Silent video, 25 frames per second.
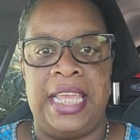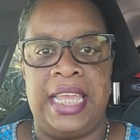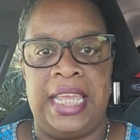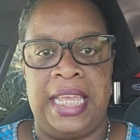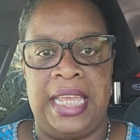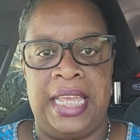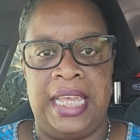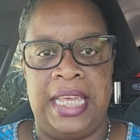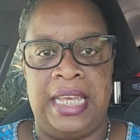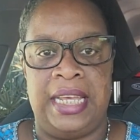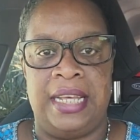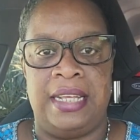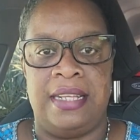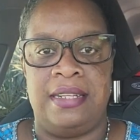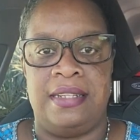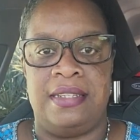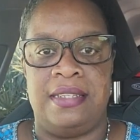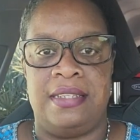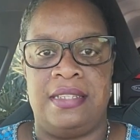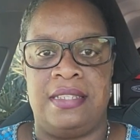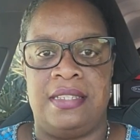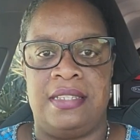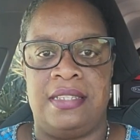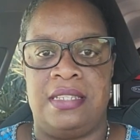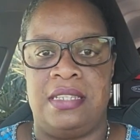
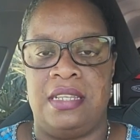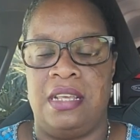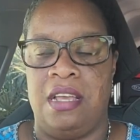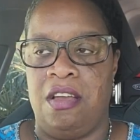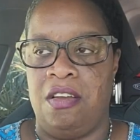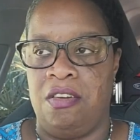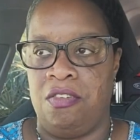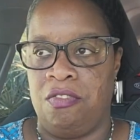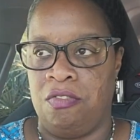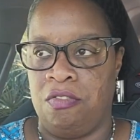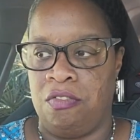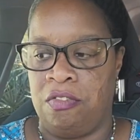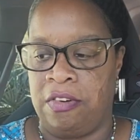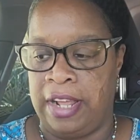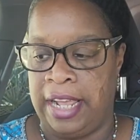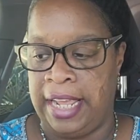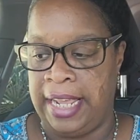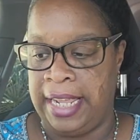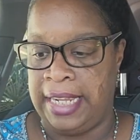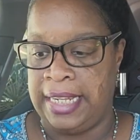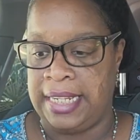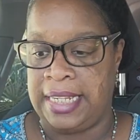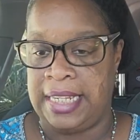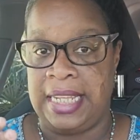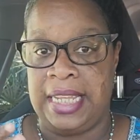is
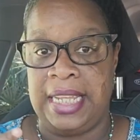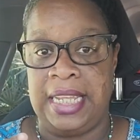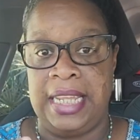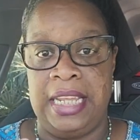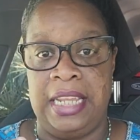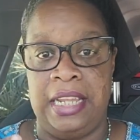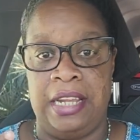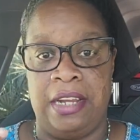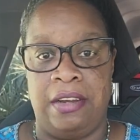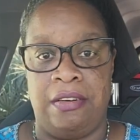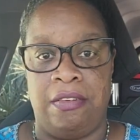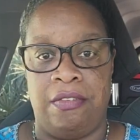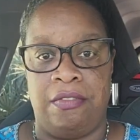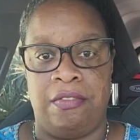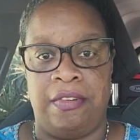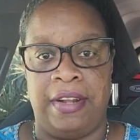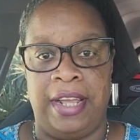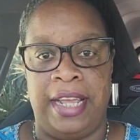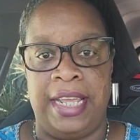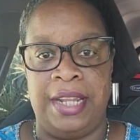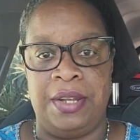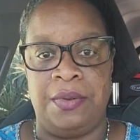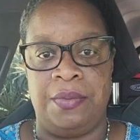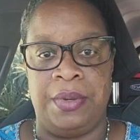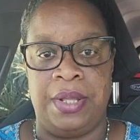right here,
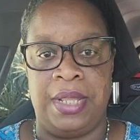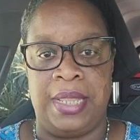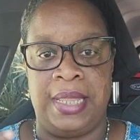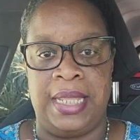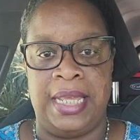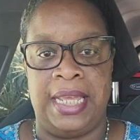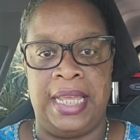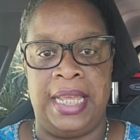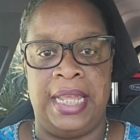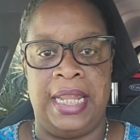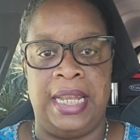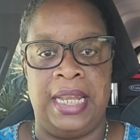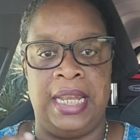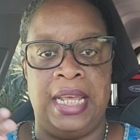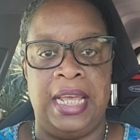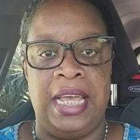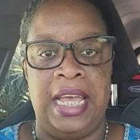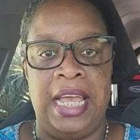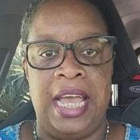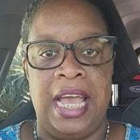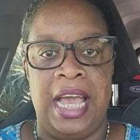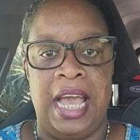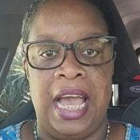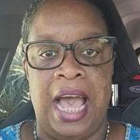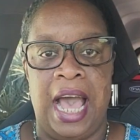right within
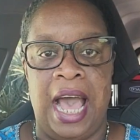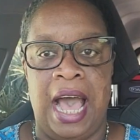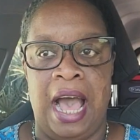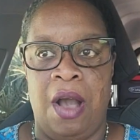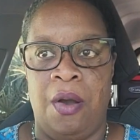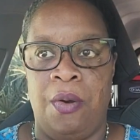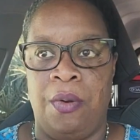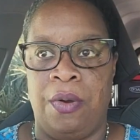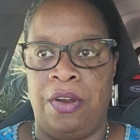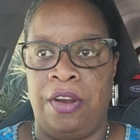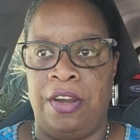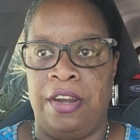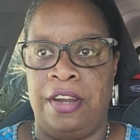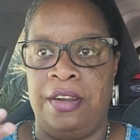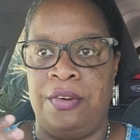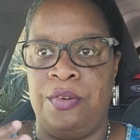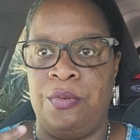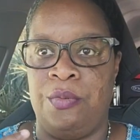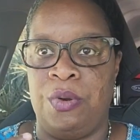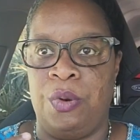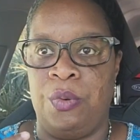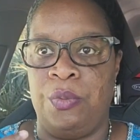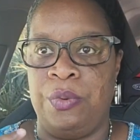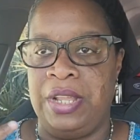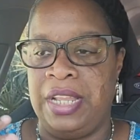our
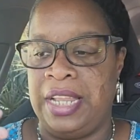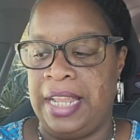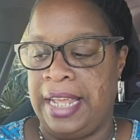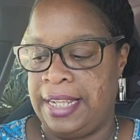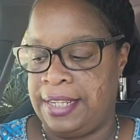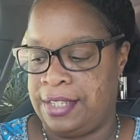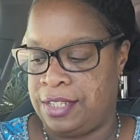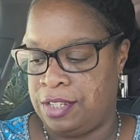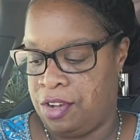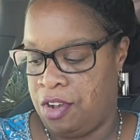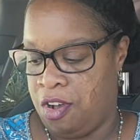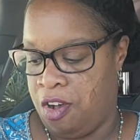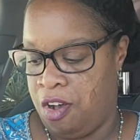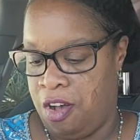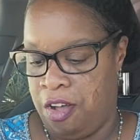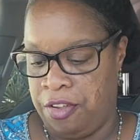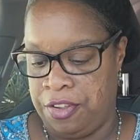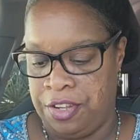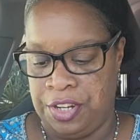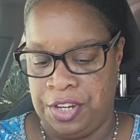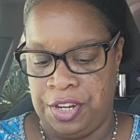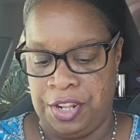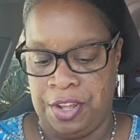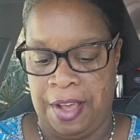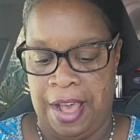what we like to call,
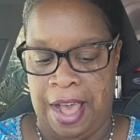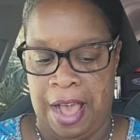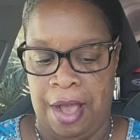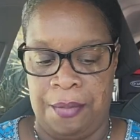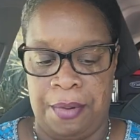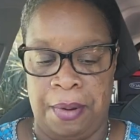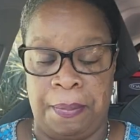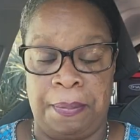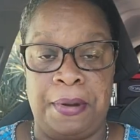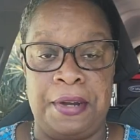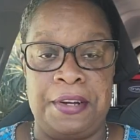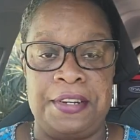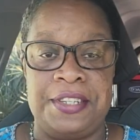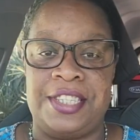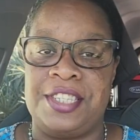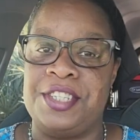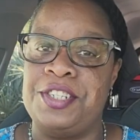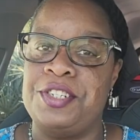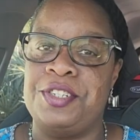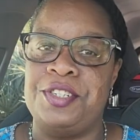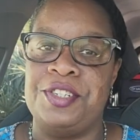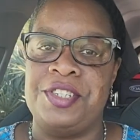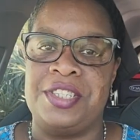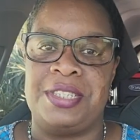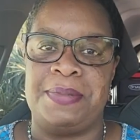you know, our
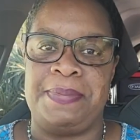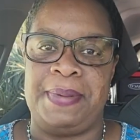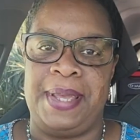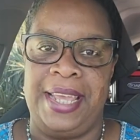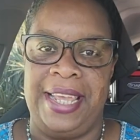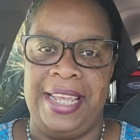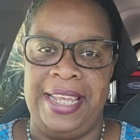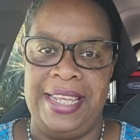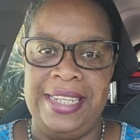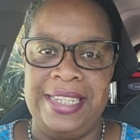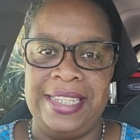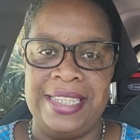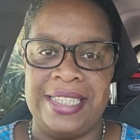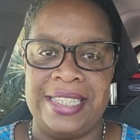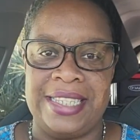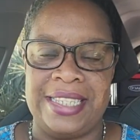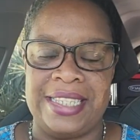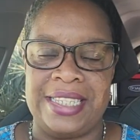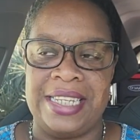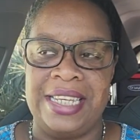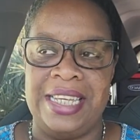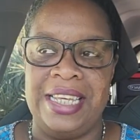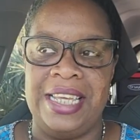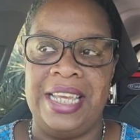personal space.